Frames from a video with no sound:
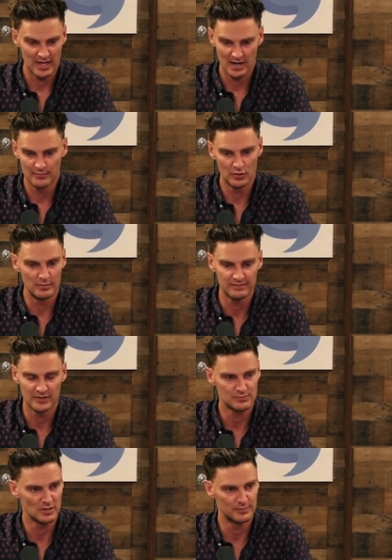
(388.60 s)
And I bought my
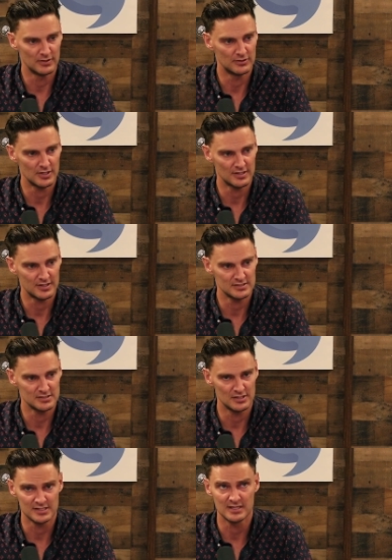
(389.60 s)
first property, thirty-eight thousand
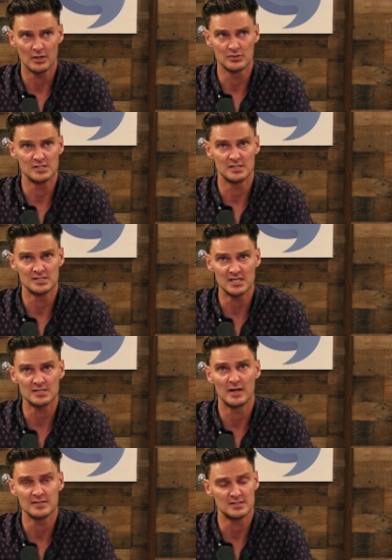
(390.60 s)
dollars. I think I was six
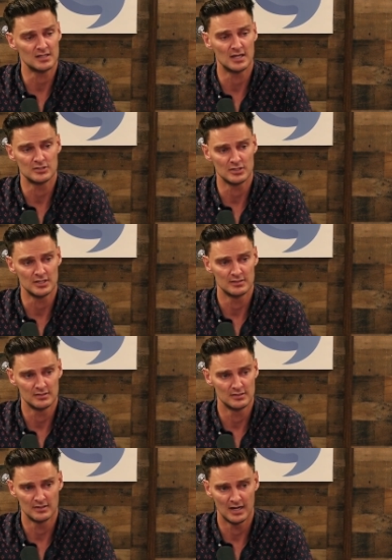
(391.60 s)
months in the country
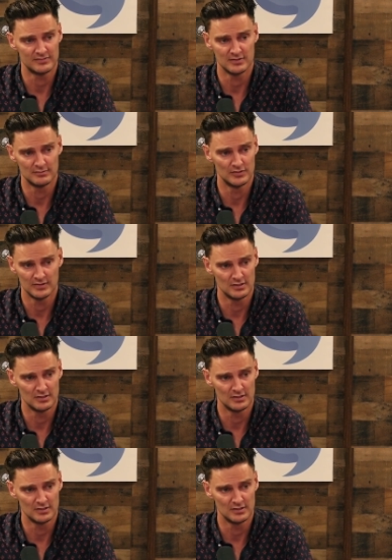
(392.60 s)
after moving